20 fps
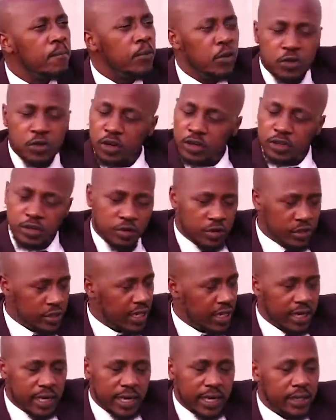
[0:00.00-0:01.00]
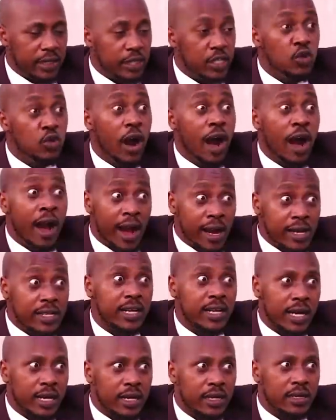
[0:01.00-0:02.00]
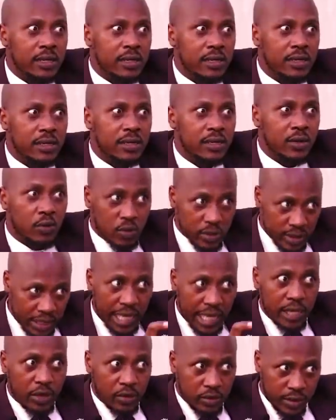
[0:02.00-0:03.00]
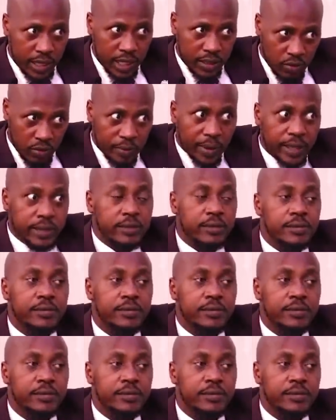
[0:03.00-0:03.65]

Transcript: You don't cross that line. Your hunger will tie you to that woman.